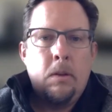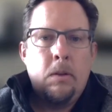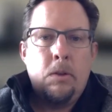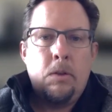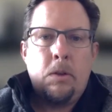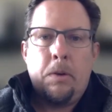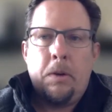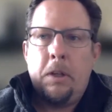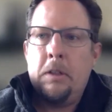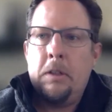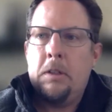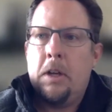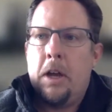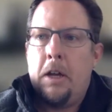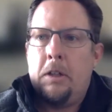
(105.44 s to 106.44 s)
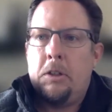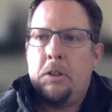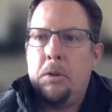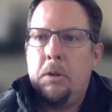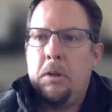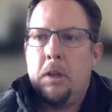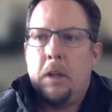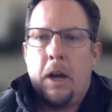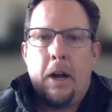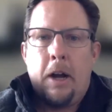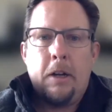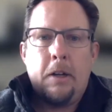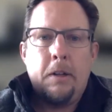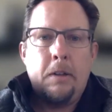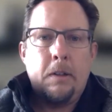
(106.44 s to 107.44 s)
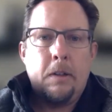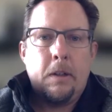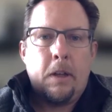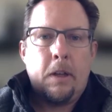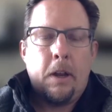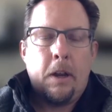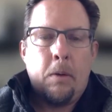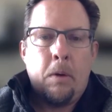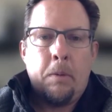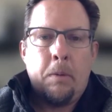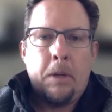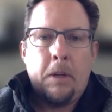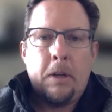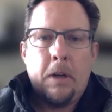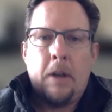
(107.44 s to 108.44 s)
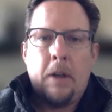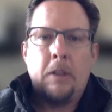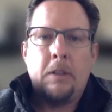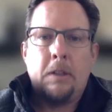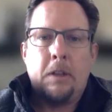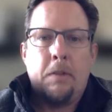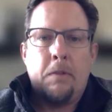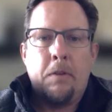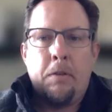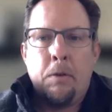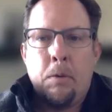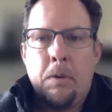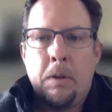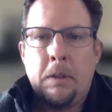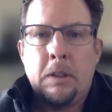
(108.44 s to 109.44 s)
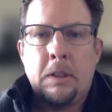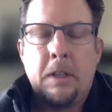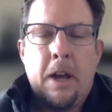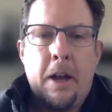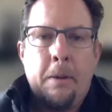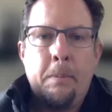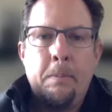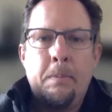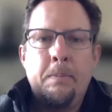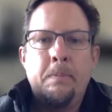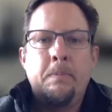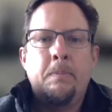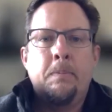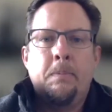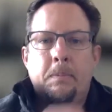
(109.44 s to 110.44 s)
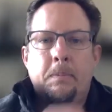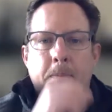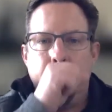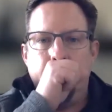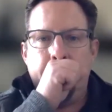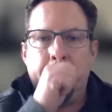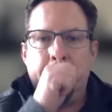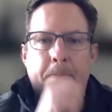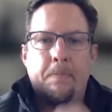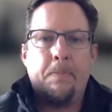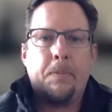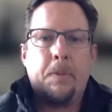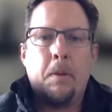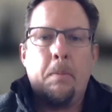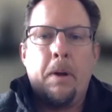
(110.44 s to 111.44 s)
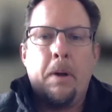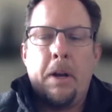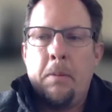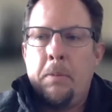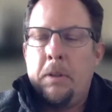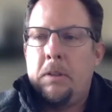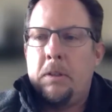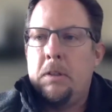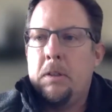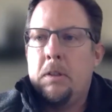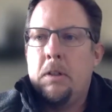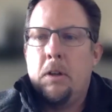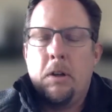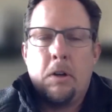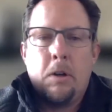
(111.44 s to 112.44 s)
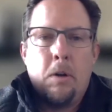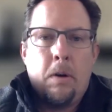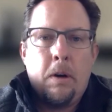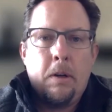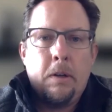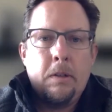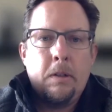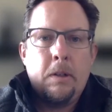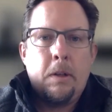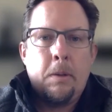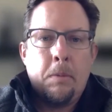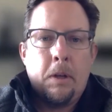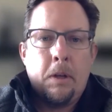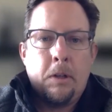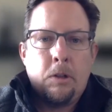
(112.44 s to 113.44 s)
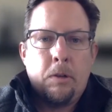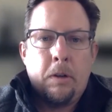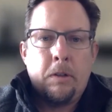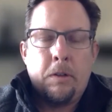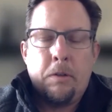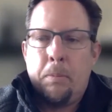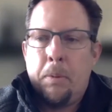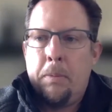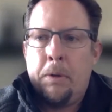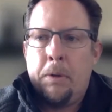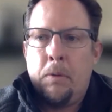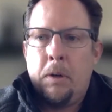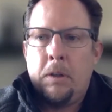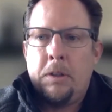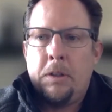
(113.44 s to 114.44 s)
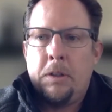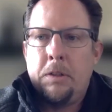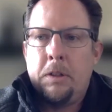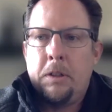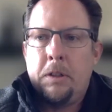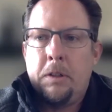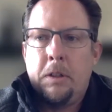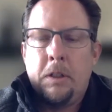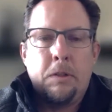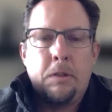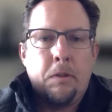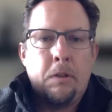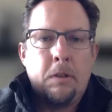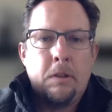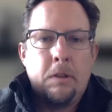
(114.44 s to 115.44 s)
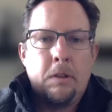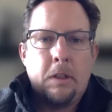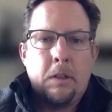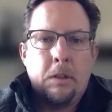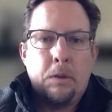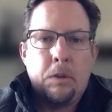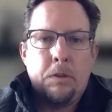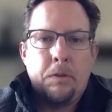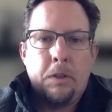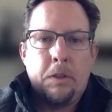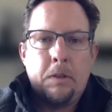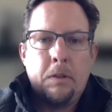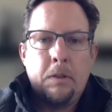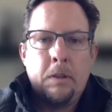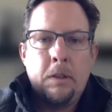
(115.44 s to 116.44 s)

So it is 2 o'clock, and I want to be cognizant of everyone's time. My name is Kurt Kaur. I'm the Director of Public Works and Utilities for the City of Lewisville.